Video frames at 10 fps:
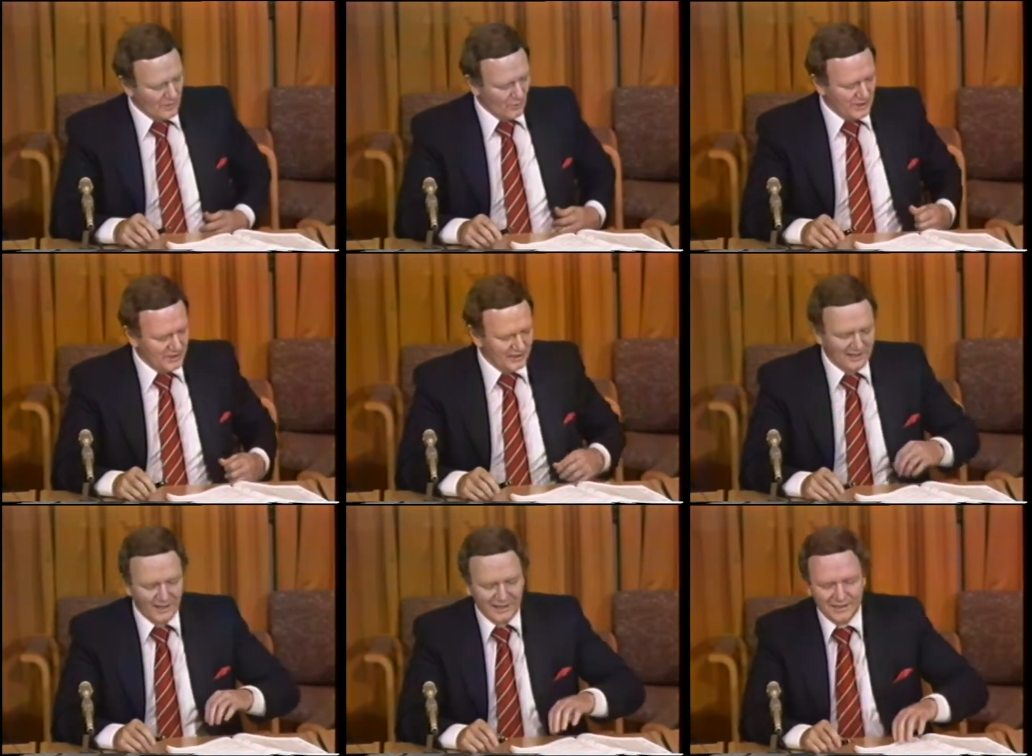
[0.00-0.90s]
we then
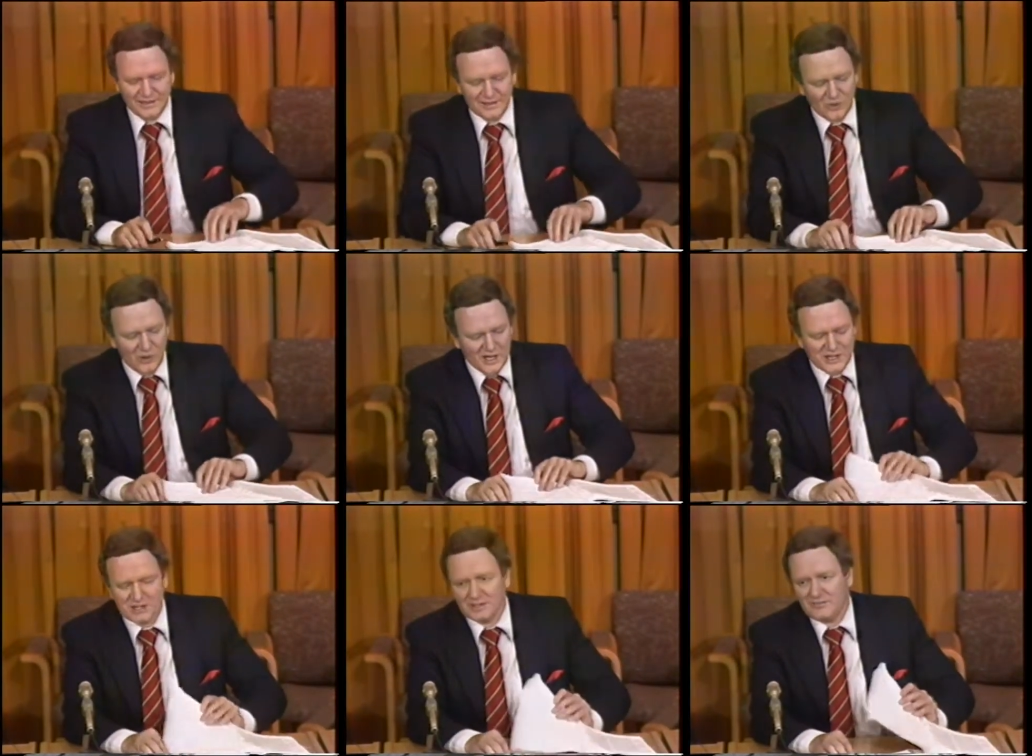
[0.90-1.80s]
get into the
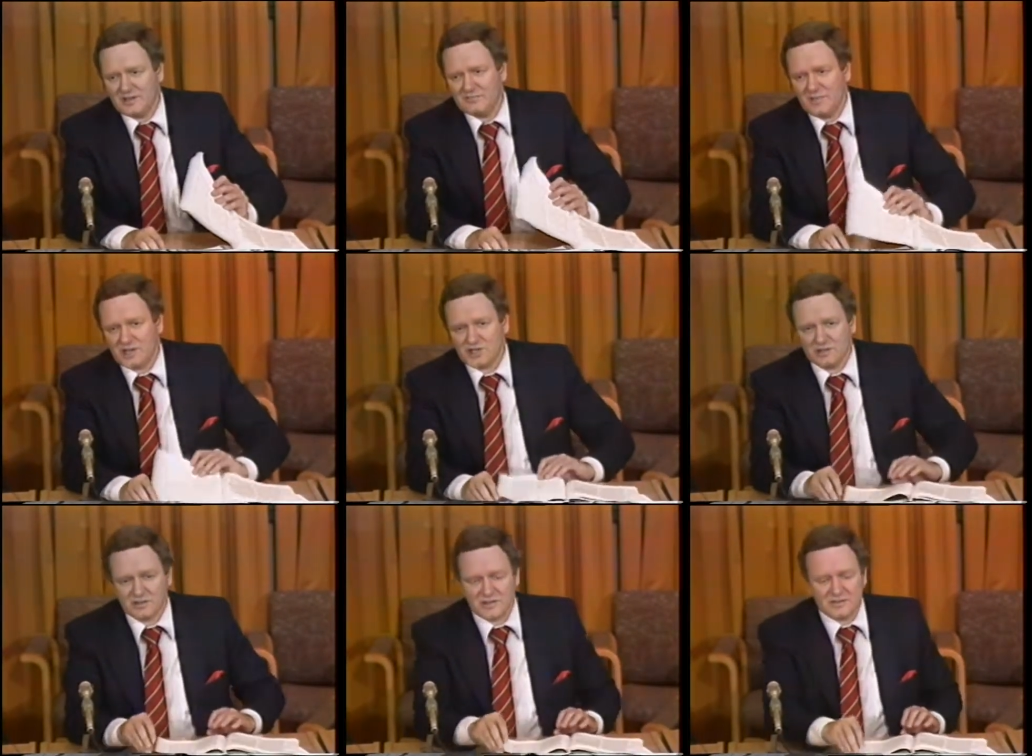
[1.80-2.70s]
question of
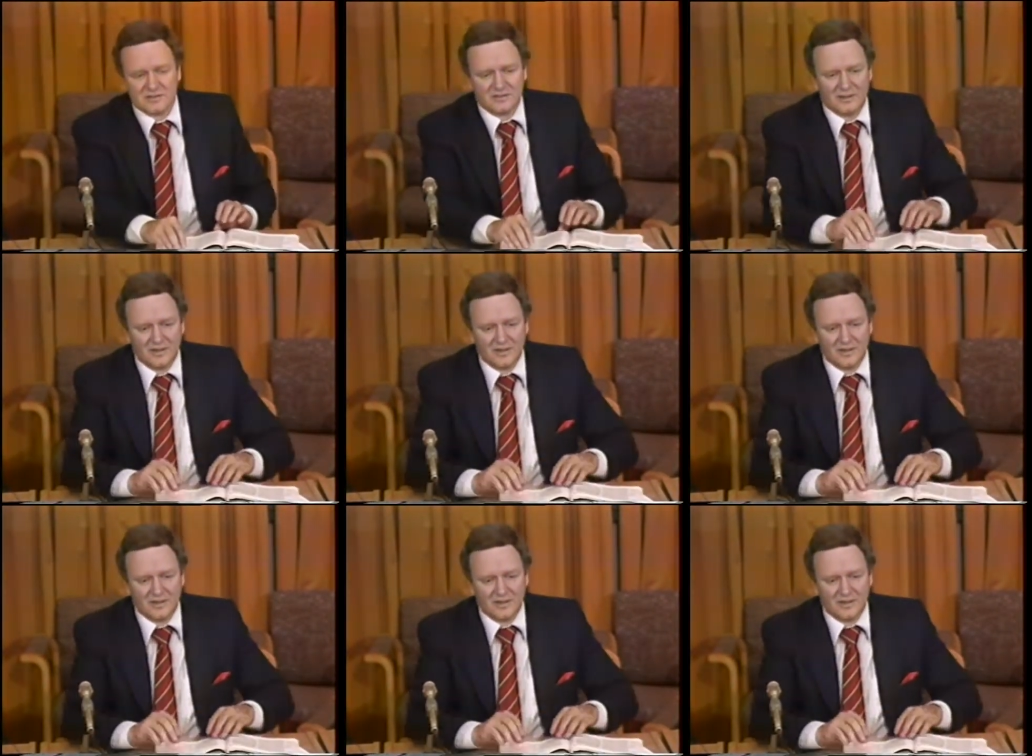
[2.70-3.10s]
admissions.